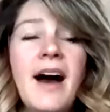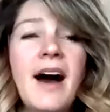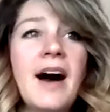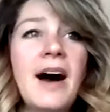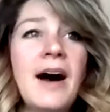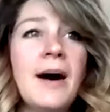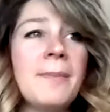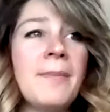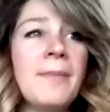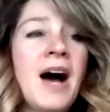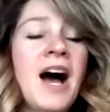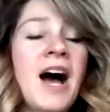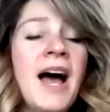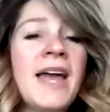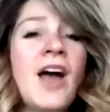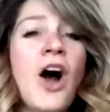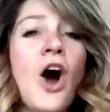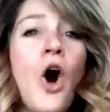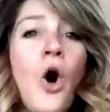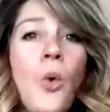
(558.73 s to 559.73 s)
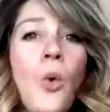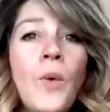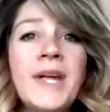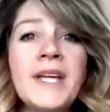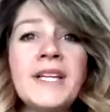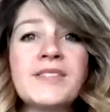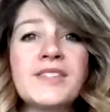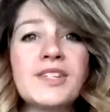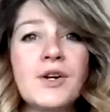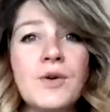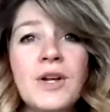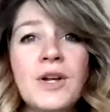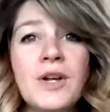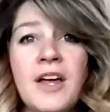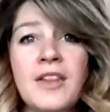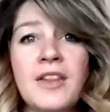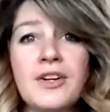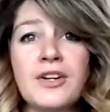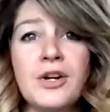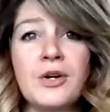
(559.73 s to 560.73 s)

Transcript: I always go to other